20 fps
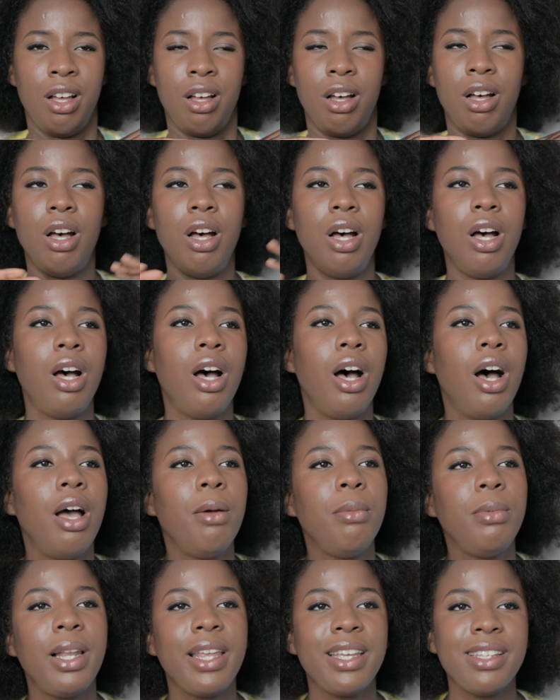
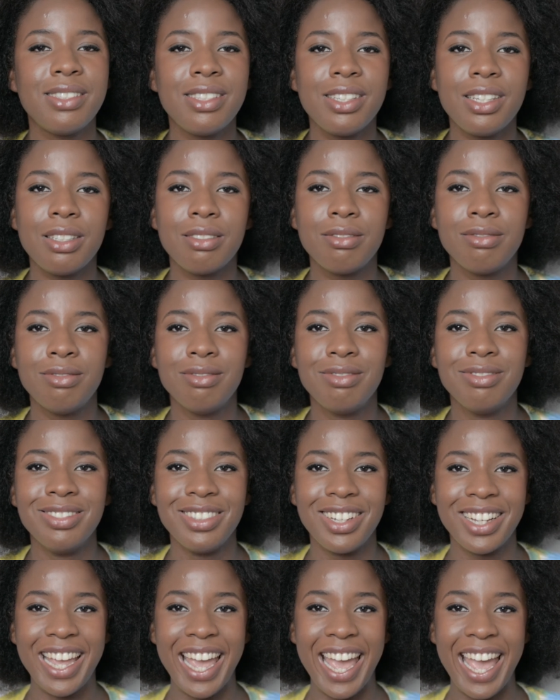I'm lazy.
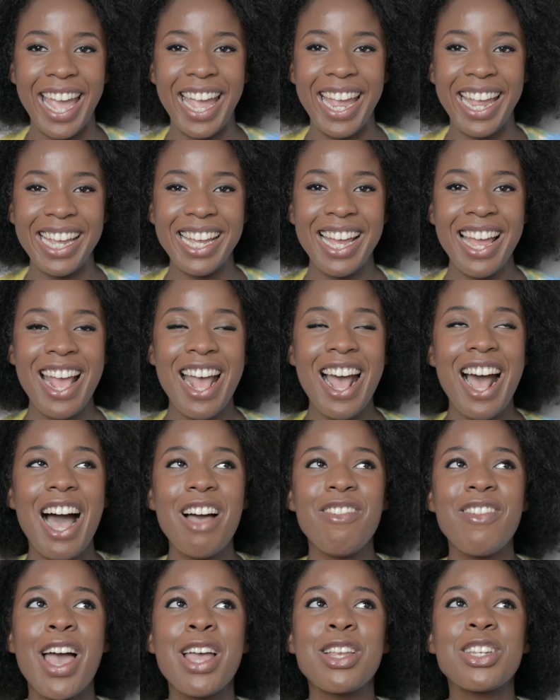Okay,
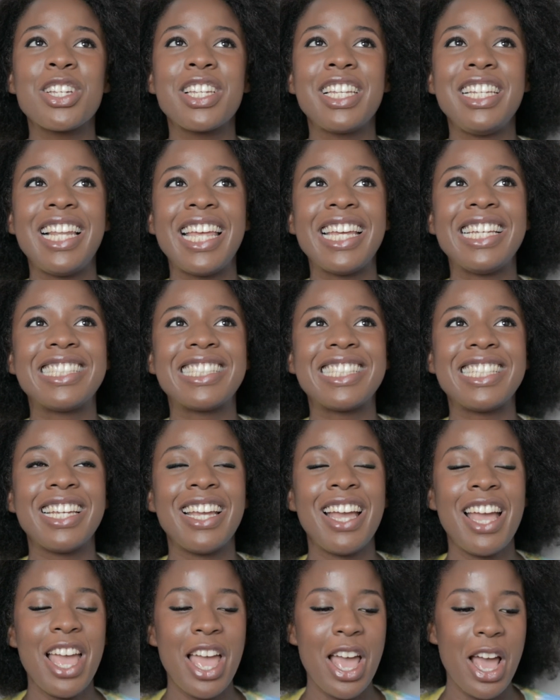I'm actually lazy.